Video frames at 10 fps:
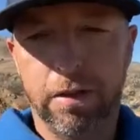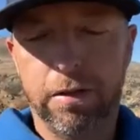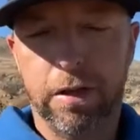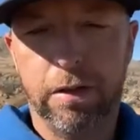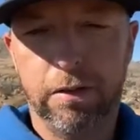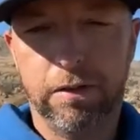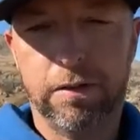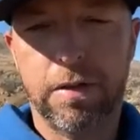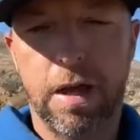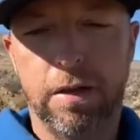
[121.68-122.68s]
the
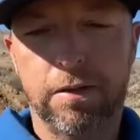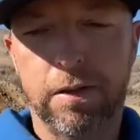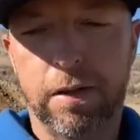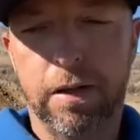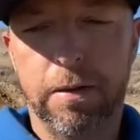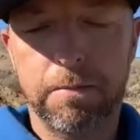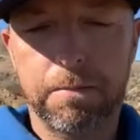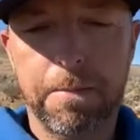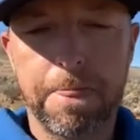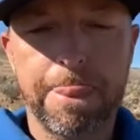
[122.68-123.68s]
things that
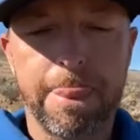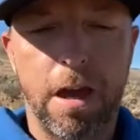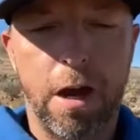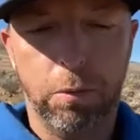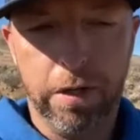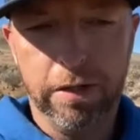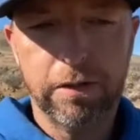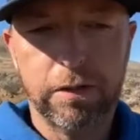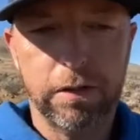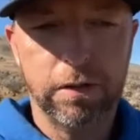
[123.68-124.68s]
I risk?